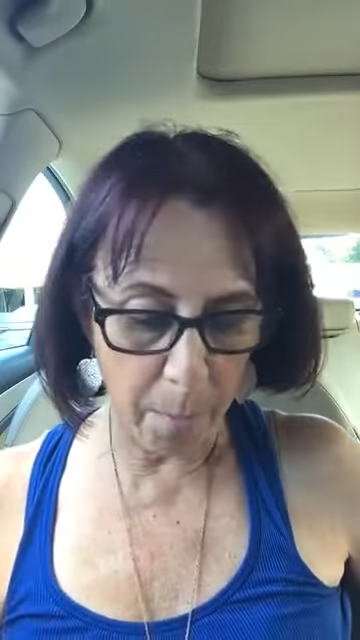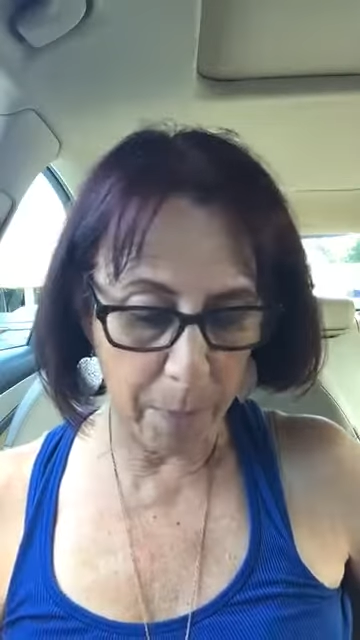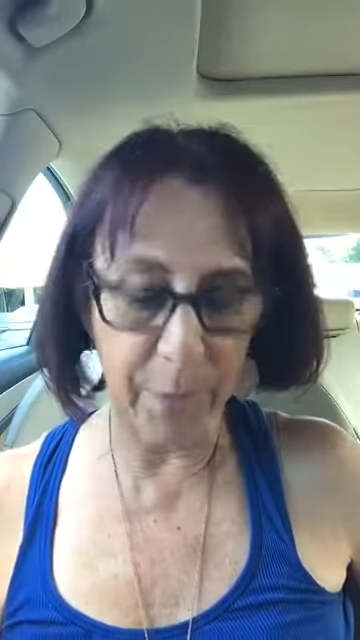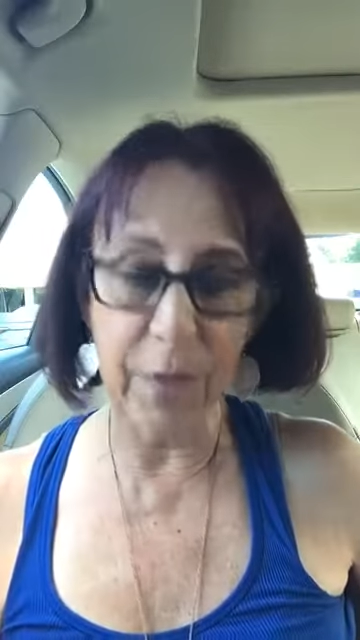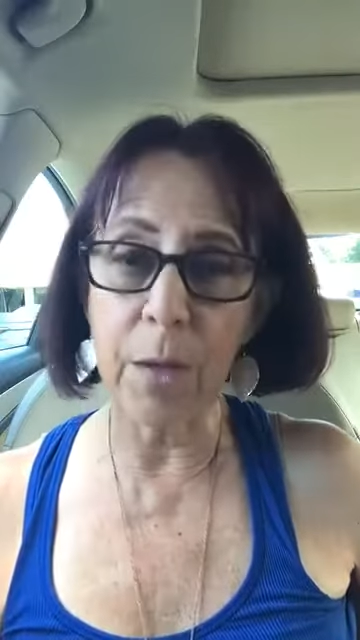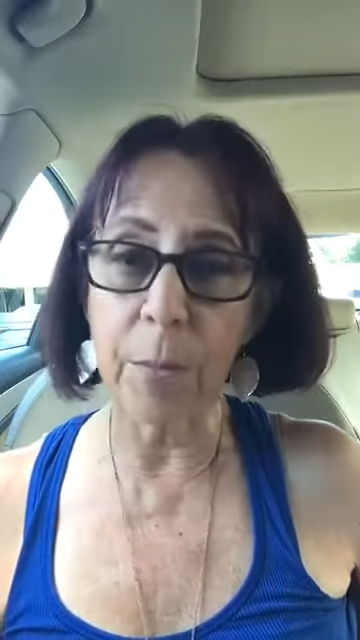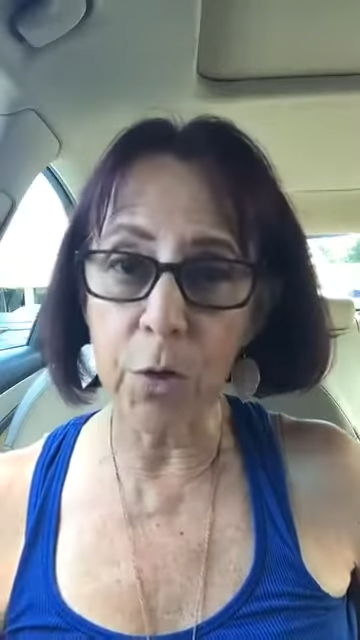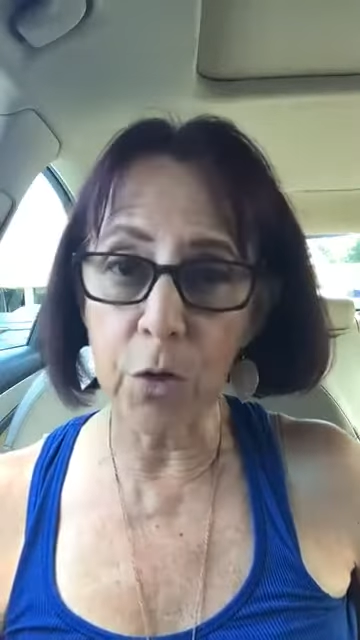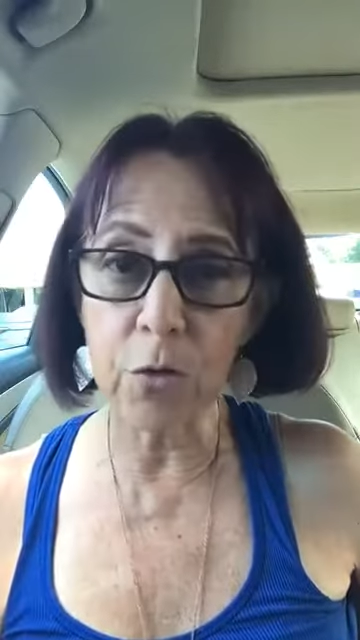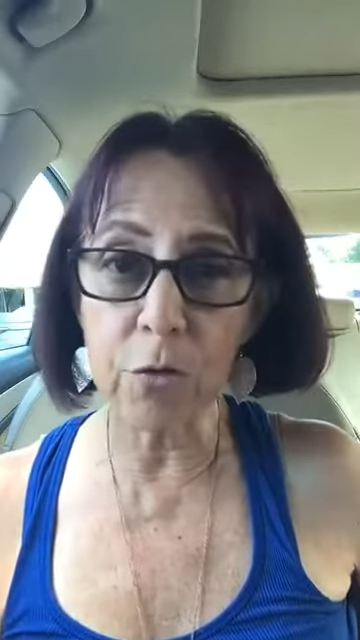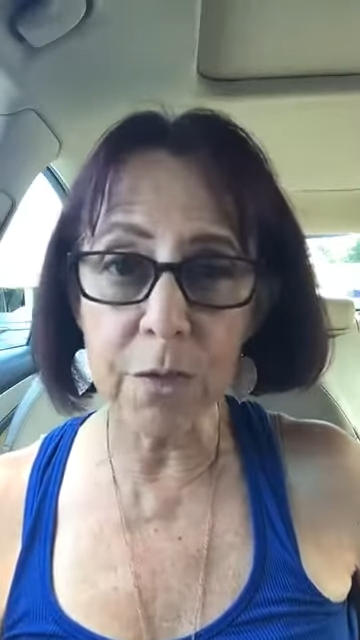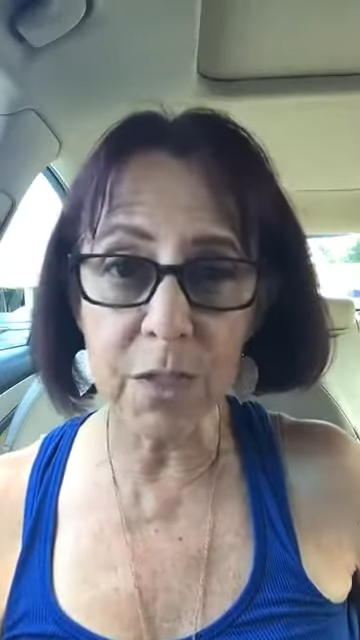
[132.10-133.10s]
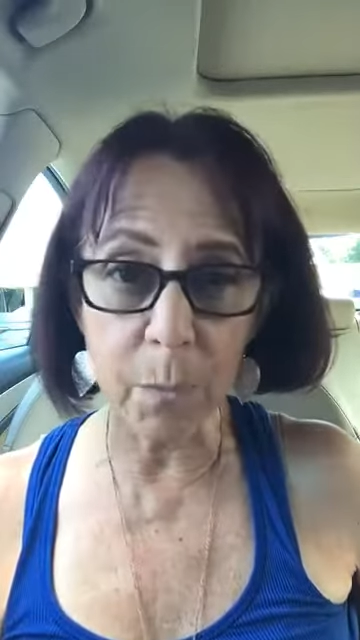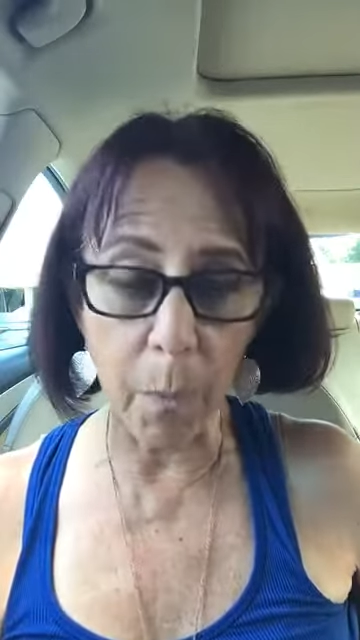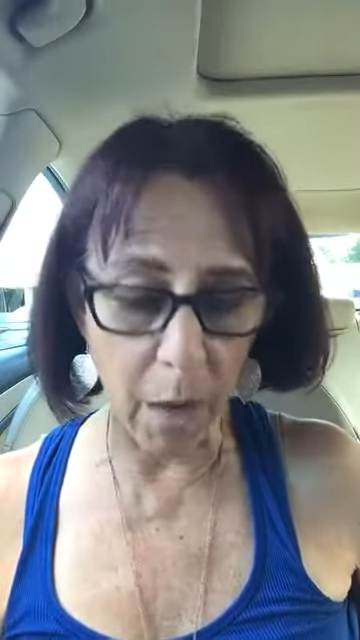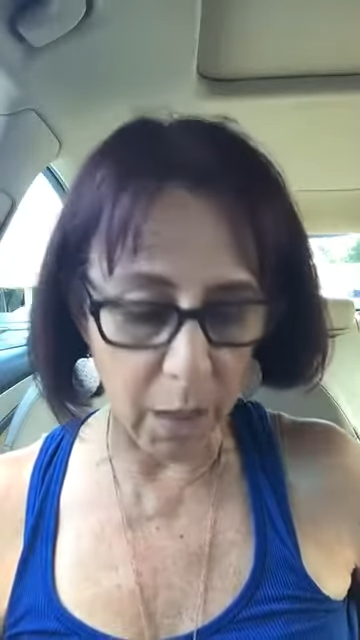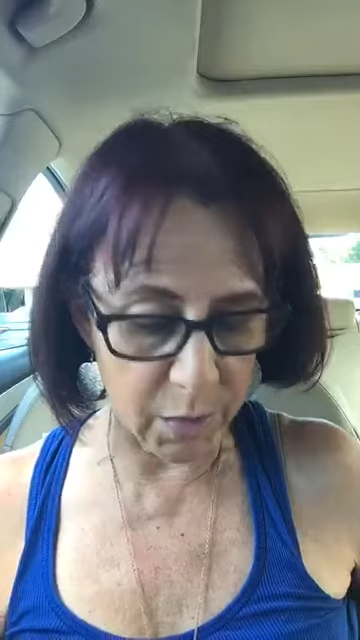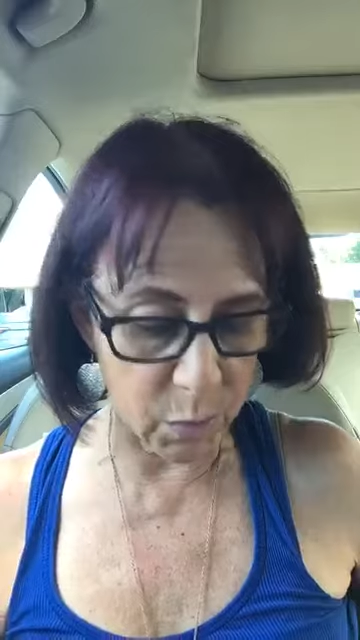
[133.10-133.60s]
but the immune
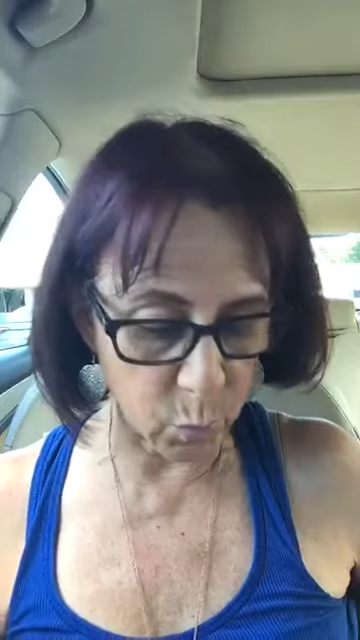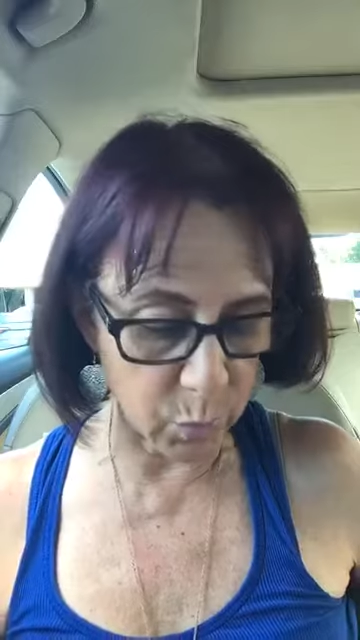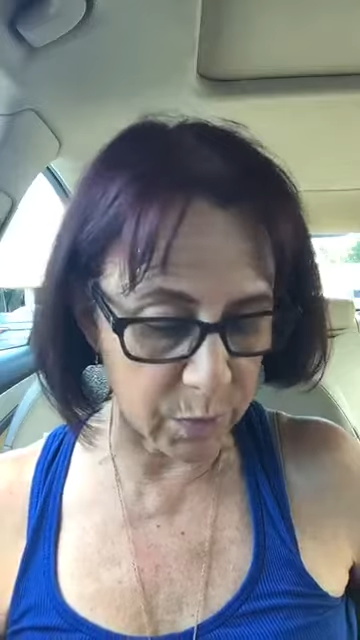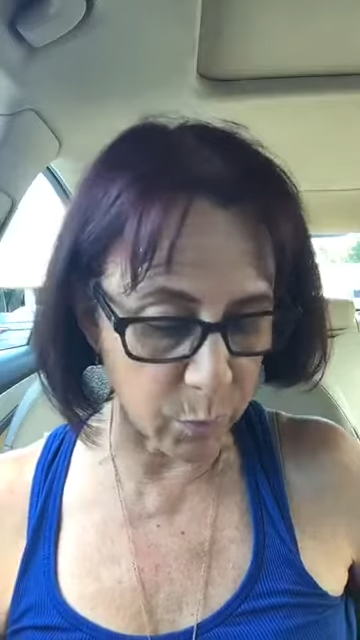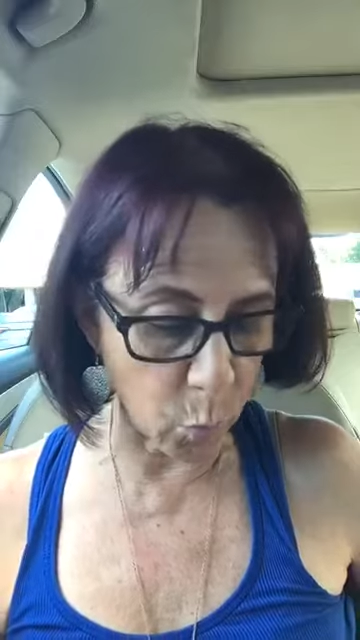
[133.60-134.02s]
response was